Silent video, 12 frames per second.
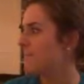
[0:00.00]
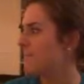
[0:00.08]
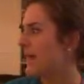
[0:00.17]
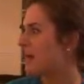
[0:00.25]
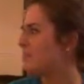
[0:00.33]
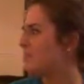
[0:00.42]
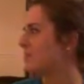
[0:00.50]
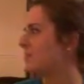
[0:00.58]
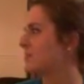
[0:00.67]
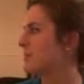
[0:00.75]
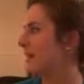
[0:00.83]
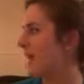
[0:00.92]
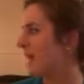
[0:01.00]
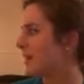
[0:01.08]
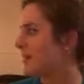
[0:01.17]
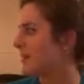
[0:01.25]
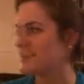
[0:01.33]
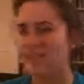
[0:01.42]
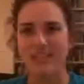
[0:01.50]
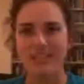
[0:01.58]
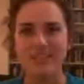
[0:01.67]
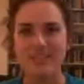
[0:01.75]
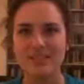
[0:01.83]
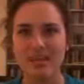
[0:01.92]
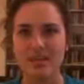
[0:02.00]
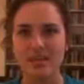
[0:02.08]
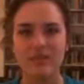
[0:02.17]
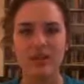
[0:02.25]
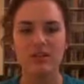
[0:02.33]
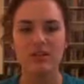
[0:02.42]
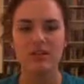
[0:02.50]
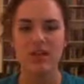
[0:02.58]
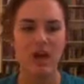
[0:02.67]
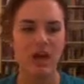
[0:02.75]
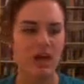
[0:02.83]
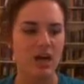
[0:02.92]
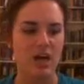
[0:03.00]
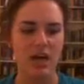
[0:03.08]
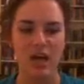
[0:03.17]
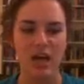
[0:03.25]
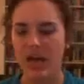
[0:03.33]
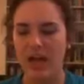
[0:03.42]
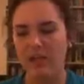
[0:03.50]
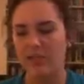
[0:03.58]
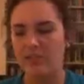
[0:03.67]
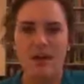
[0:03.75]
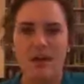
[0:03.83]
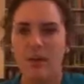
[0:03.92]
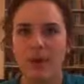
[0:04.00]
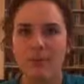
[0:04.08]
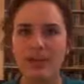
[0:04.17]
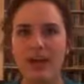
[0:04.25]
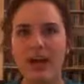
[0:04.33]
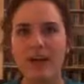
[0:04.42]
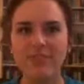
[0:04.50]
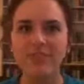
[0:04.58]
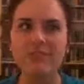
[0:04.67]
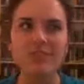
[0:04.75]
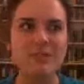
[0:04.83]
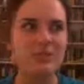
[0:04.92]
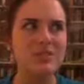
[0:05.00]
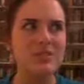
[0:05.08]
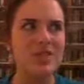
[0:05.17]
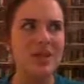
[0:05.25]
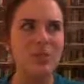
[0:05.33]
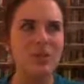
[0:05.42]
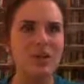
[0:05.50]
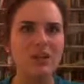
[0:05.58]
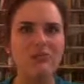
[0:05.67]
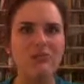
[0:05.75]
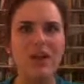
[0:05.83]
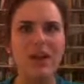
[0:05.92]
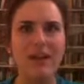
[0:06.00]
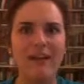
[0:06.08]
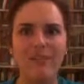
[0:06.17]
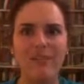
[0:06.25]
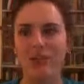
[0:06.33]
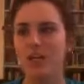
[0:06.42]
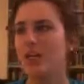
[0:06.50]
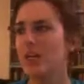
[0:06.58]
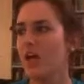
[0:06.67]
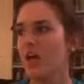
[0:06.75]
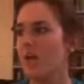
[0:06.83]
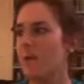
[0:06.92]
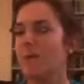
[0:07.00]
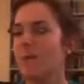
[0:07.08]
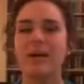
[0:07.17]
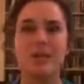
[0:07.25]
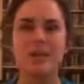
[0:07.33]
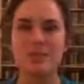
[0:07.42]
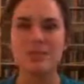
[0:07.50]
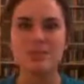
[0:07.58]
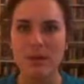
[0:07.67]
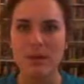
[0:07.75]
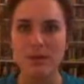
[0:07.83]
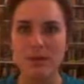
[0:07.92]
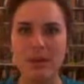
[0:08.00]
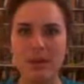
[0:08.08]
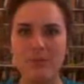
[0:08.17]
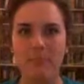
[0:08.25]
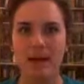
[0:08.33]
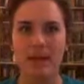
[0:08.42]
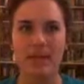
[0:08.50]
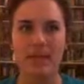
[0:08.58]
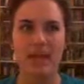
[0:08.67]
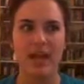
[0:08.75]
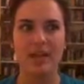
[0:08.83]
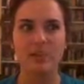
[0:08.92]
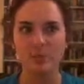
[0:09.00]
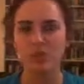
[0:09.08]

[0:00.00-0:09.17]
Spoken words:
Bellman in Black by Diane Setterfeld. I found some books that I had wanted forever. My Name is Memory by Anne